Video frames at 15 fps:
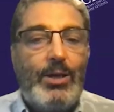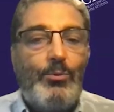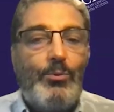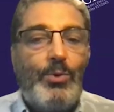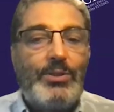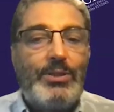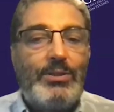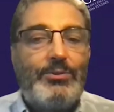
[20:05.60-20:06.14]

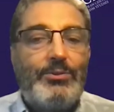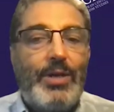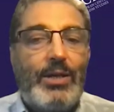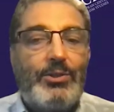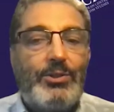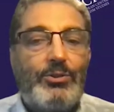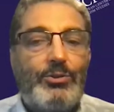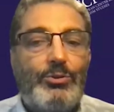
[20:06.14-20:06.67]
What
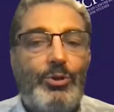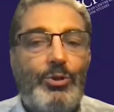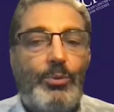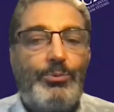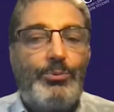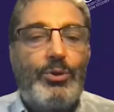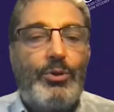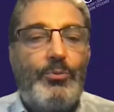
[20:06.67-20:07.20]
interactions do you
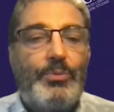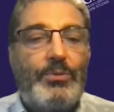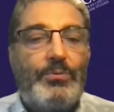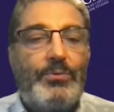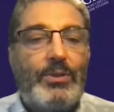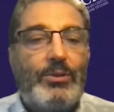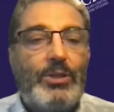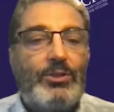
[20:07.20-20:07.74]
observe
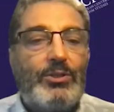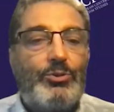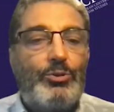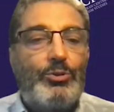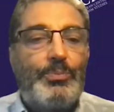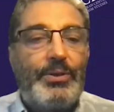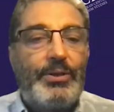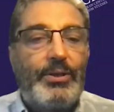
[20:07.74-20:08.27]
between these two
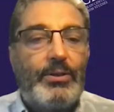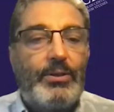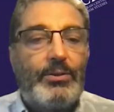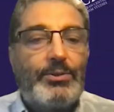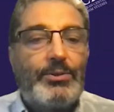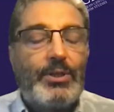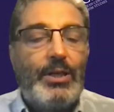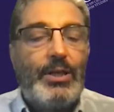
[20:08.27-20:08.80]

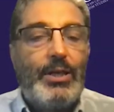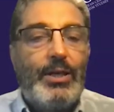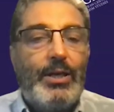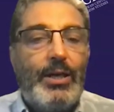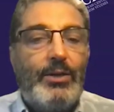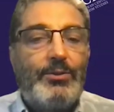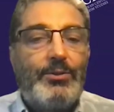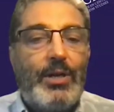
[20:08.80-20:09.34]
periods
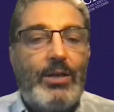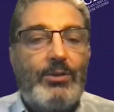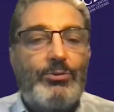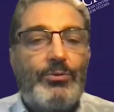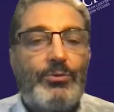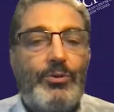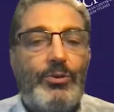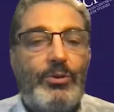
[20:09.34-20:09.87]
and the rise
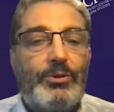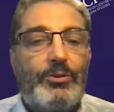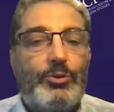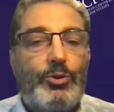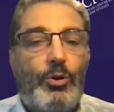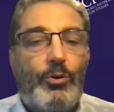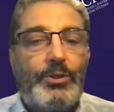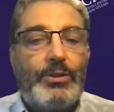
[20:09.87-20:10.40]
of Golden
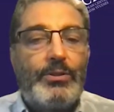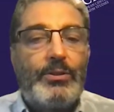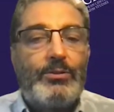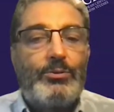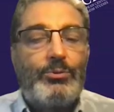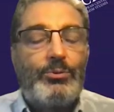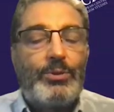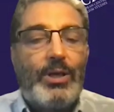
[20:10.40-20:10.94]
Dawn in the
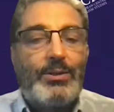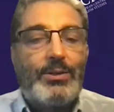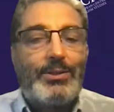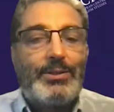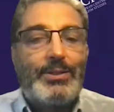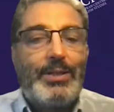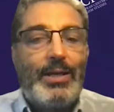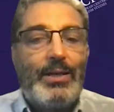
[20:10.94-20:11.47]

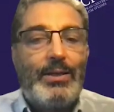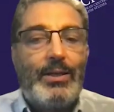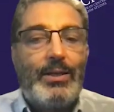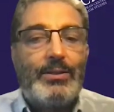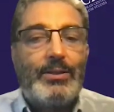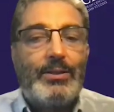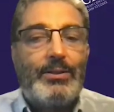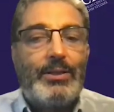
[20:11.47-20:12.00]
2010
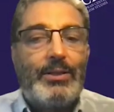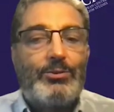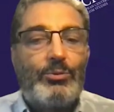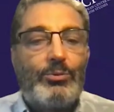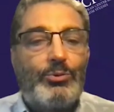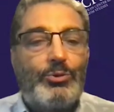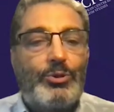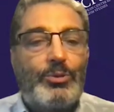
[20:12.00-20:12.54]
and the Greek
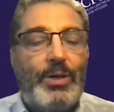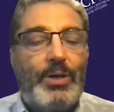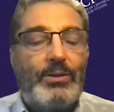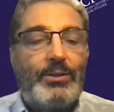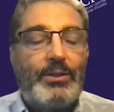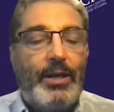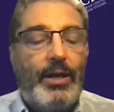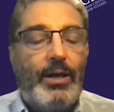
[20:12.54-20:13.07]
Solution
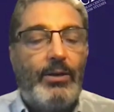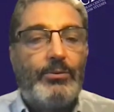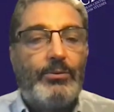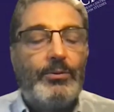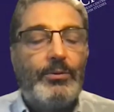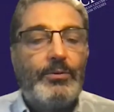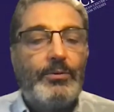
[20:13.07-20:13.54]
Party now?